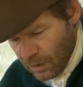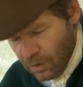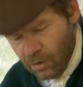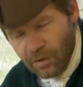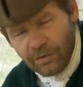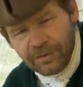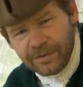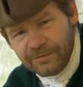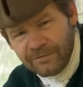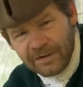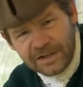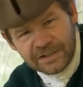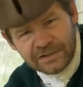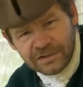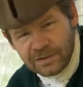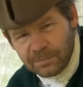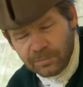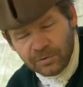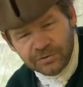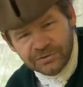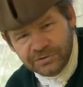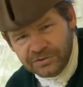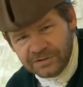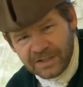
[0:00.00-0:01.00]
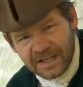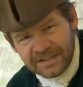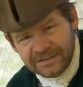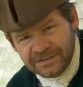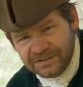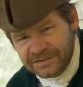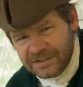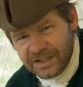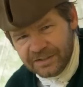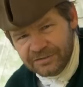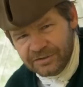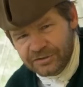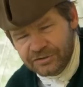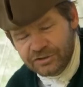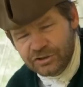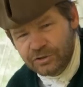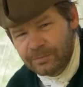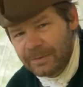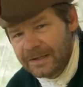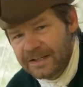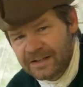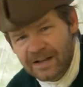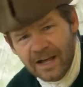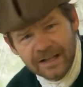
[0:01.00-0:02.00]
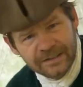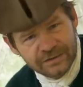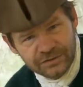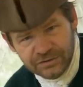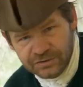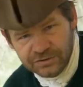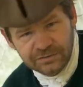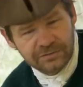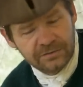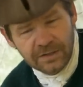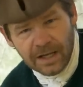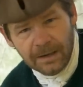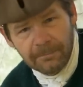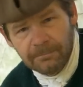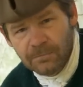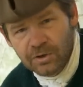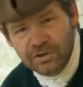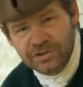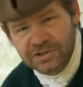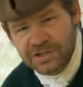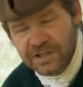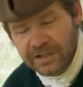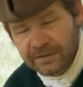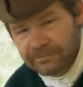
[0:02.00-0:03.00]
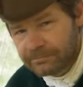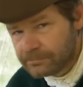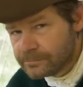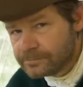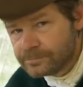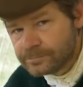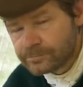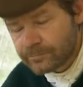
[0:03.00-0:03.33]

all the vegetables are nice and tender too, but not not mushy.